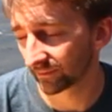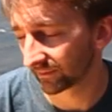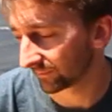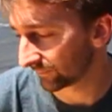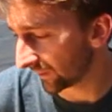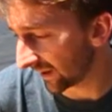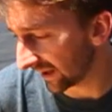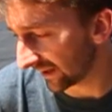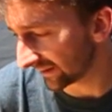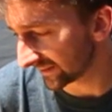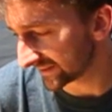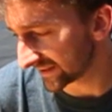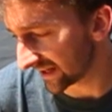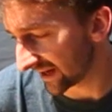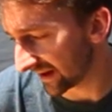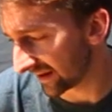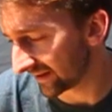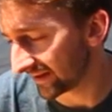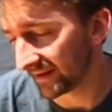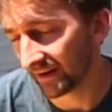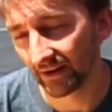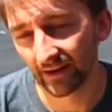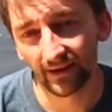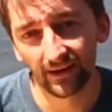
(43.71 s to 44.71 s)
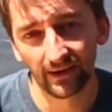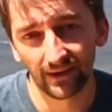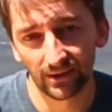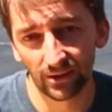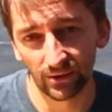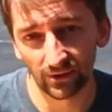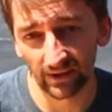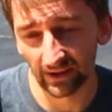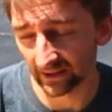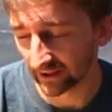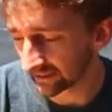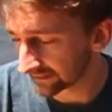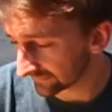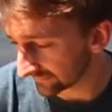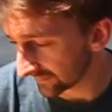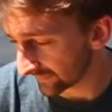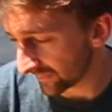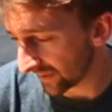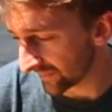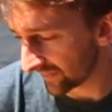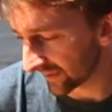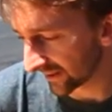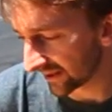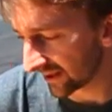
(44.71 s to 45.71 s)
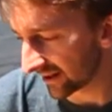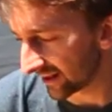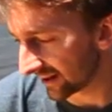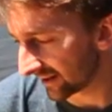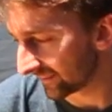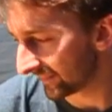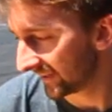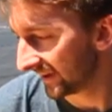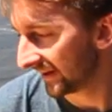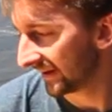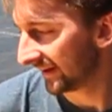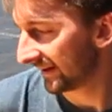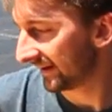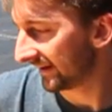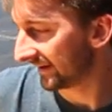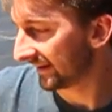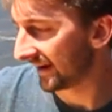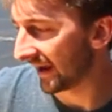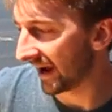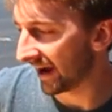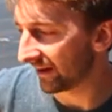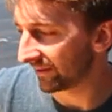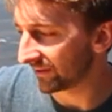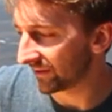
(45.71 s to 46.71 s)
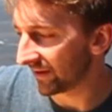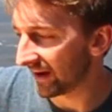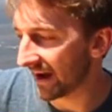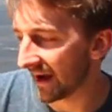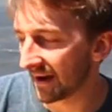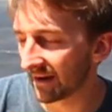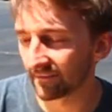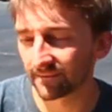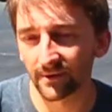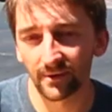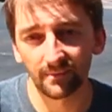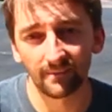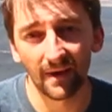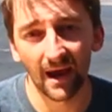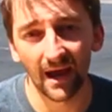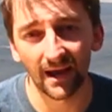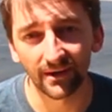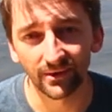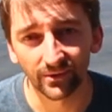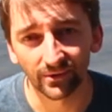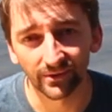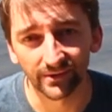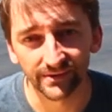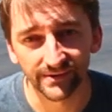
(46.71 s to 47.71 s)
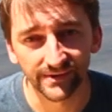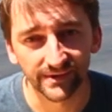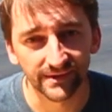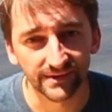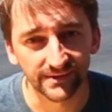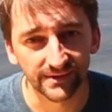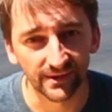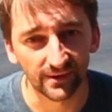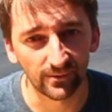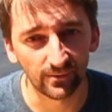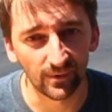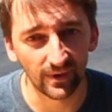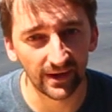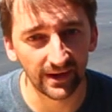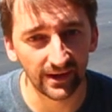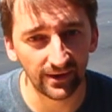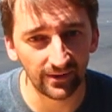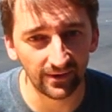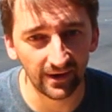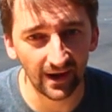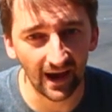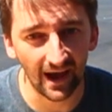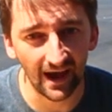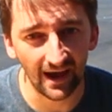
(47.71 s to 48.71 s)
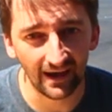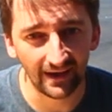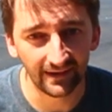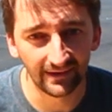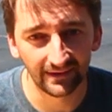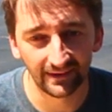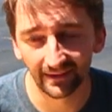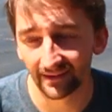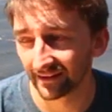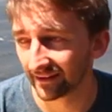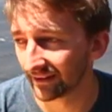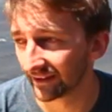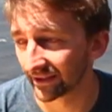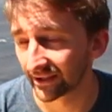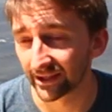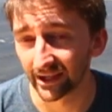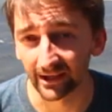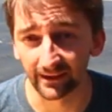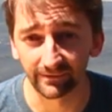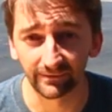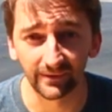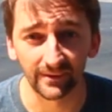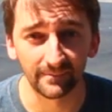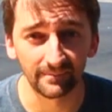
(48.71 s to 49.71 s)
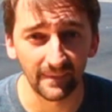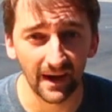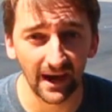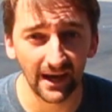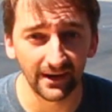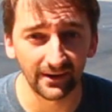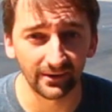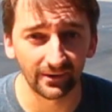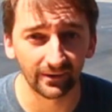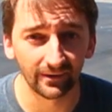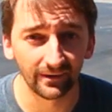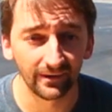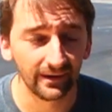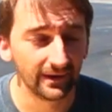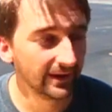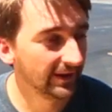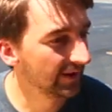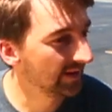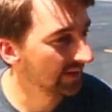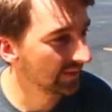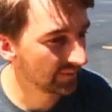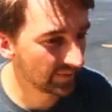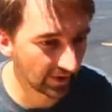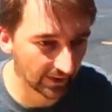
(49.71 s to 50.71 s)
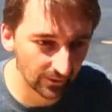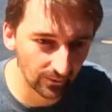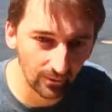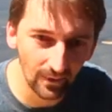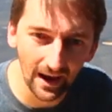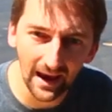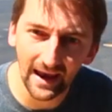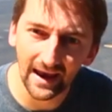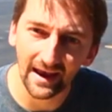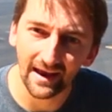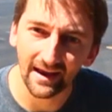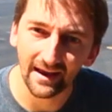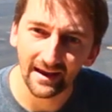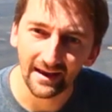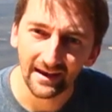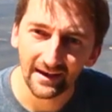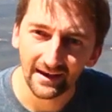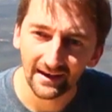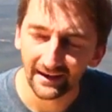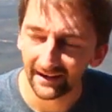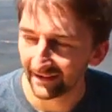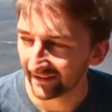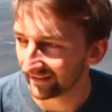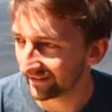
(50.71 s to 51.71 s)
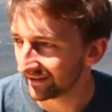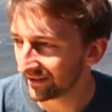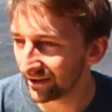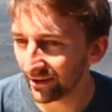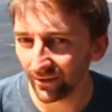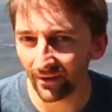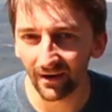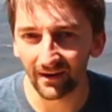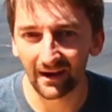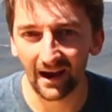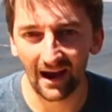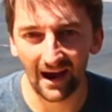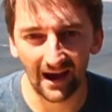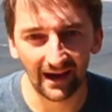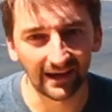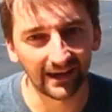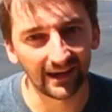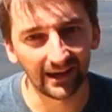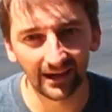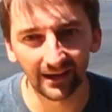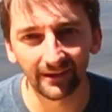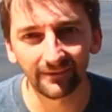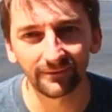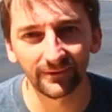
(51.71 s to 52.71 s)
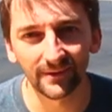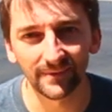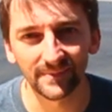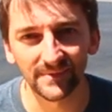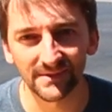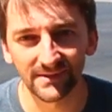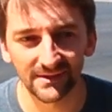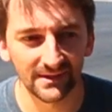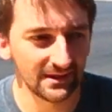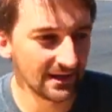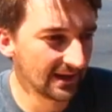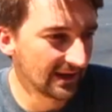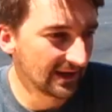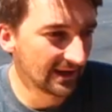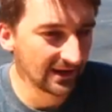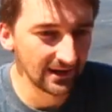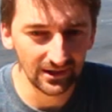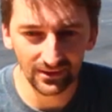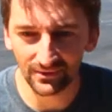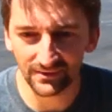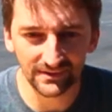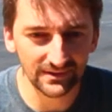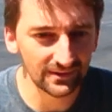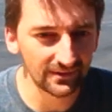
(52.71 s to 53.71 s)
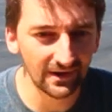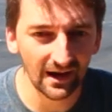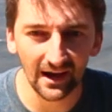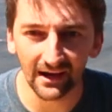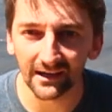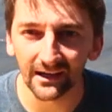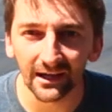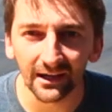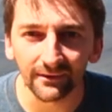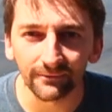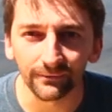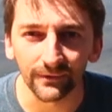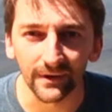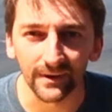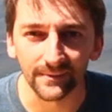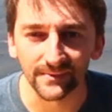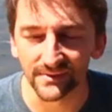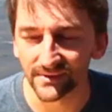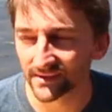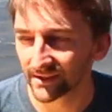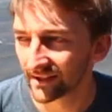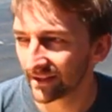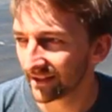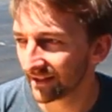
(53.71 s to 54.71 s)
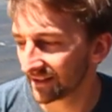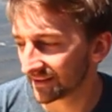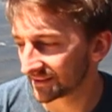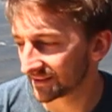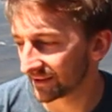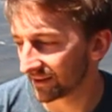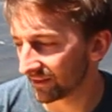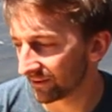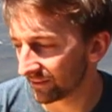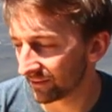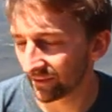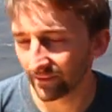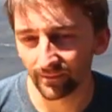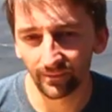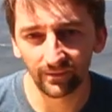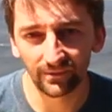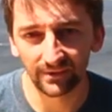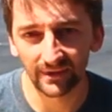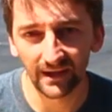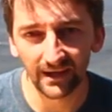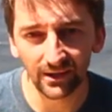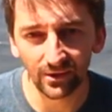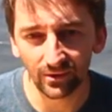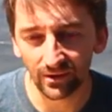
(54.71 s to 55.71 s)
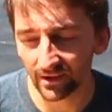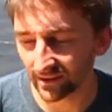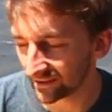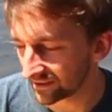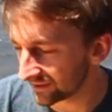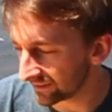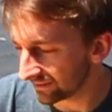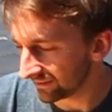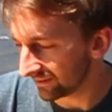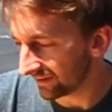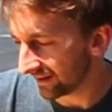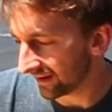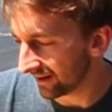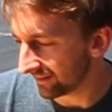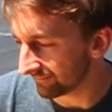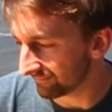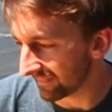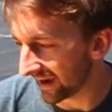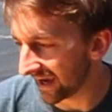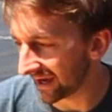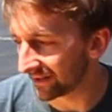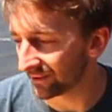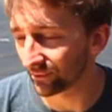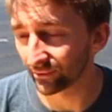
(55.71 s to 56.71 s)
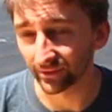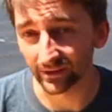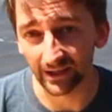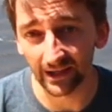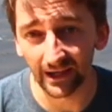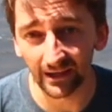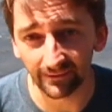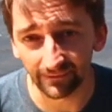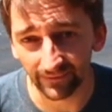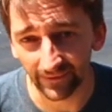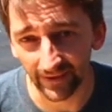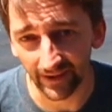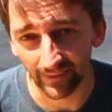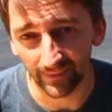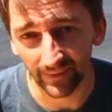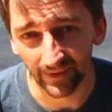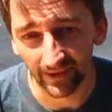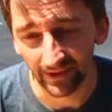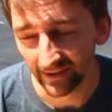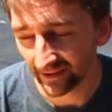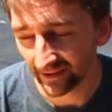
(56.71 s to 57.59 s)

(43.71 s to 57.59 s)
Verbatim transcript: Well done. You can kickflip up a curb. Now you have your manuals. So what do you got? A kickflip manual. But wait, you got kickflips, you still got kickflips. So then you could do a manual kickflip.